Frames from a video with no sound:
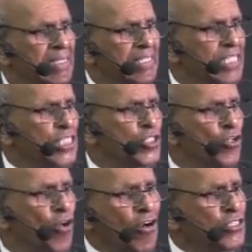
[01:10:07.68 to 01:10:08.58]
It is
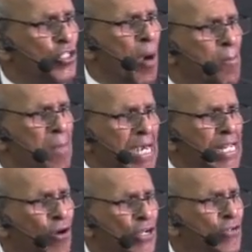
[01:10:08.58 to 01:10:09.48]
not your
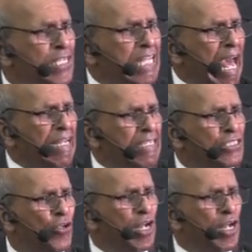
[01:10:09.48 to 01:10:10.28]
money or your talents,